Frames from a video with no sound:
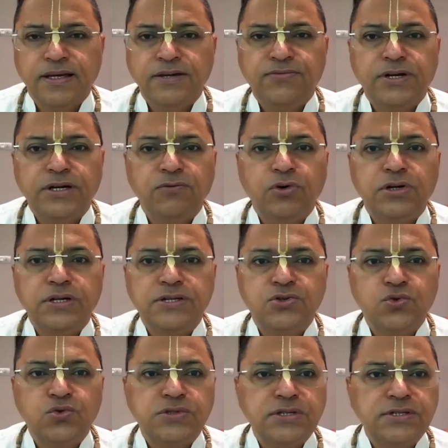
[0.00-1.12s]
If a devotee
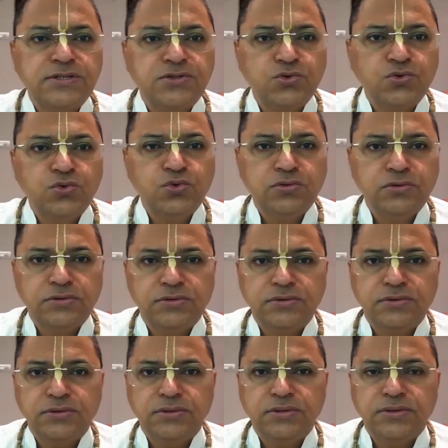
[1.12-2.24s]
chooses to
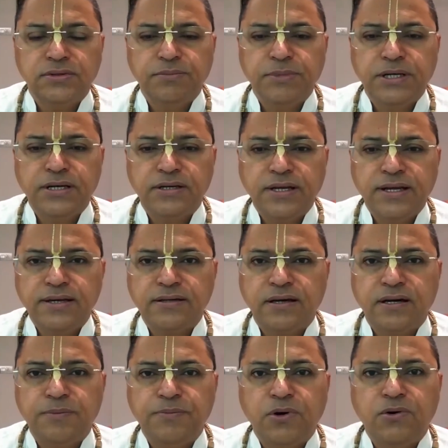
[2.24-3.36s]
meditate
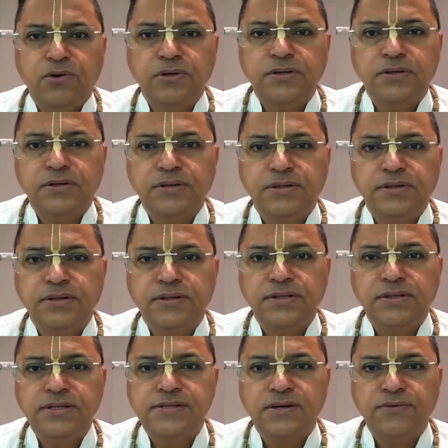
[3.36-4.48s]
upon
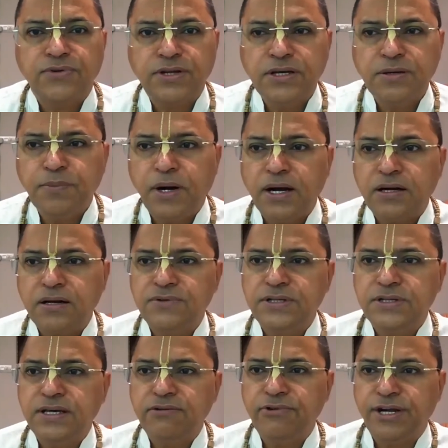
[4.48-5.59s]
the suffering part of
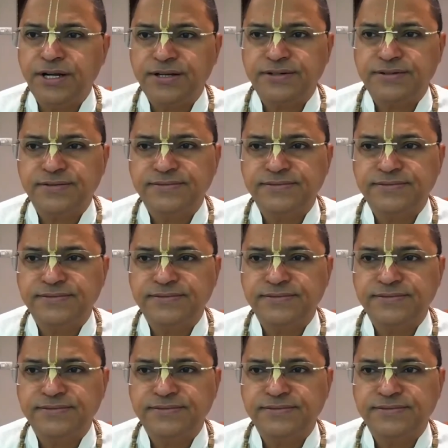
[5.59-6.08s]
the event,